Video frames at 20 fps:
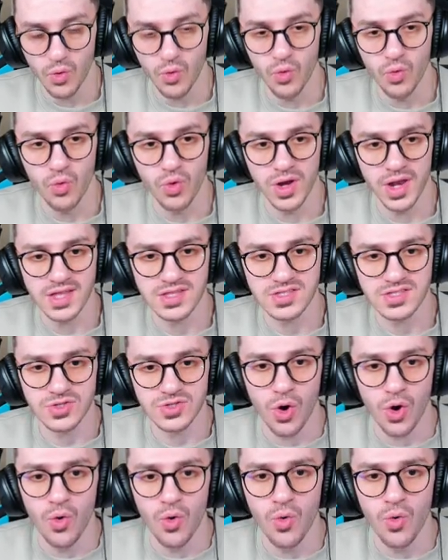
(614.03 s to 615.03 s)
Oh, let's
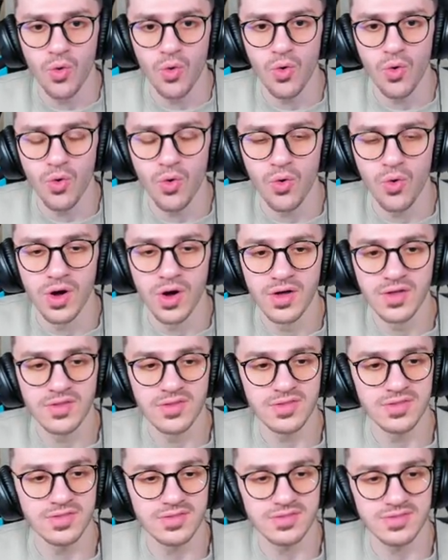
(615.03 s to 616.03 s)
go!
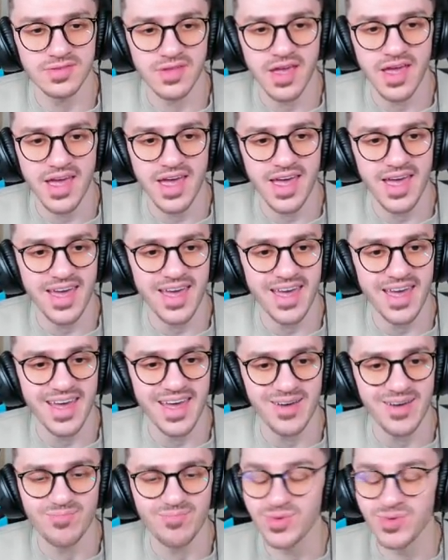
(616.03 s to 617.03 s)

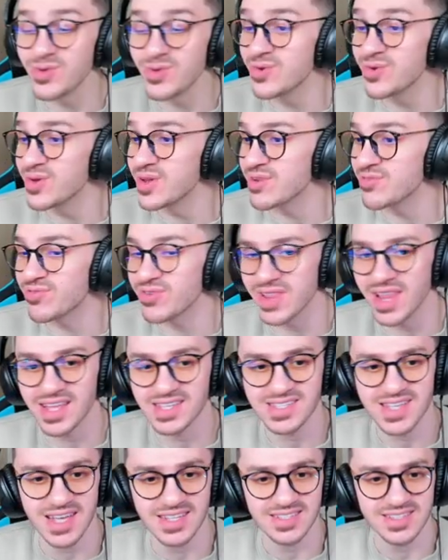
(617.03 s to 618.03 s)
Damn, beautiful
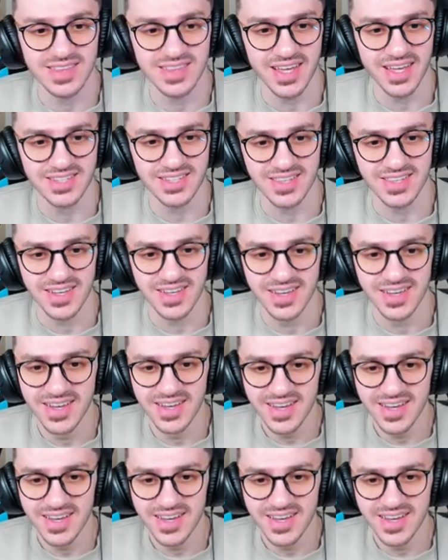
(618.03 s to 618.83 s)
assassination.